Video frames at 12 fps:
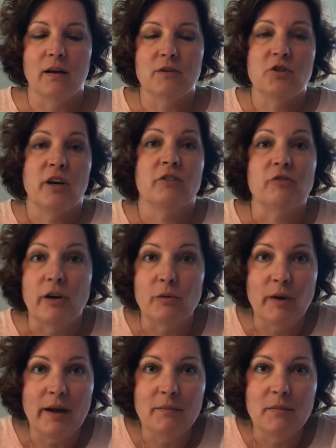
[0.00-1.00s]
Check
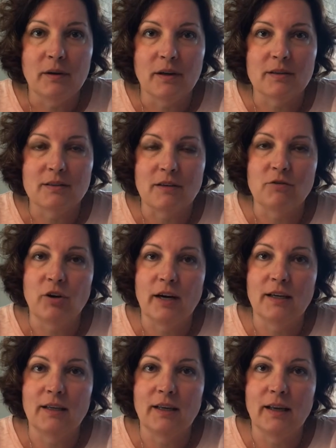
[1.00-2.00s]
Renweb because I've
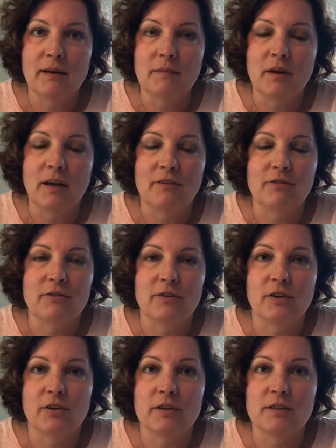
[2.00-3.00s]
graded them. If
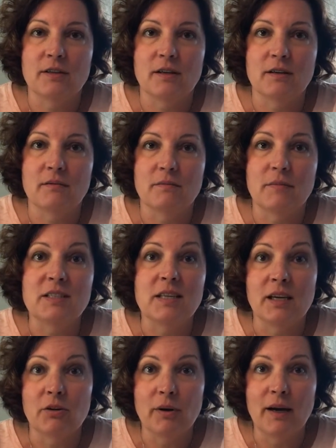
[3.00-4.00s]
there is a
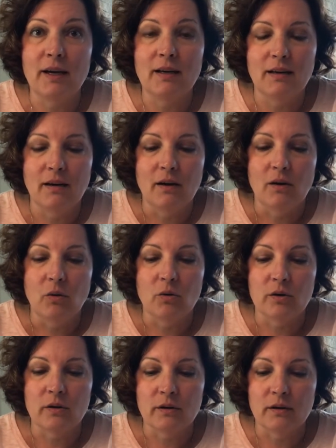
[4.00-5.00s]
missing grade
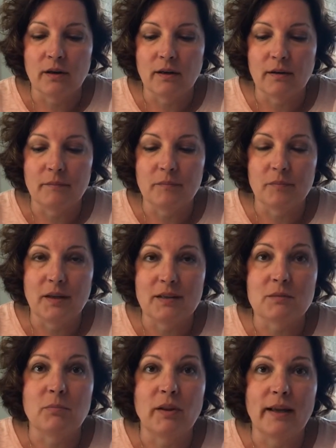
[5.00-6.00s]
or
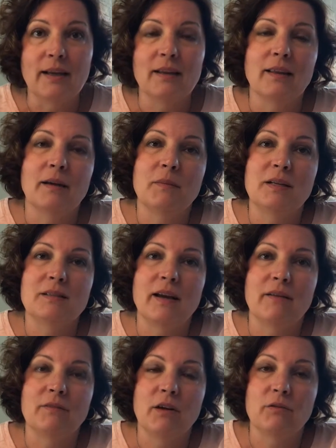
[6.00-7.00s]
it's blank, that means I
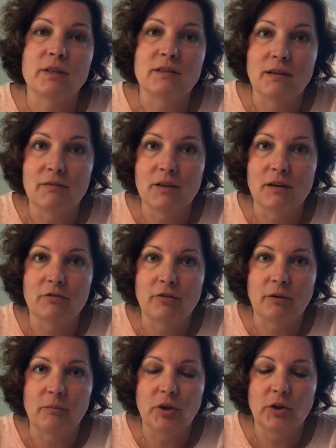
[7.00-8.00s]
have not received it
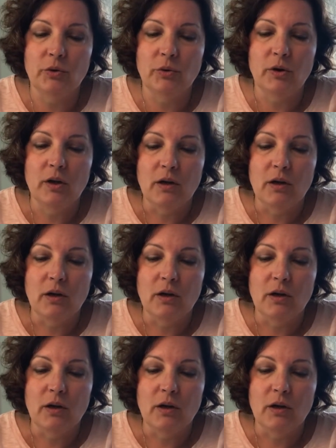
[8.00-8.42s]
from you.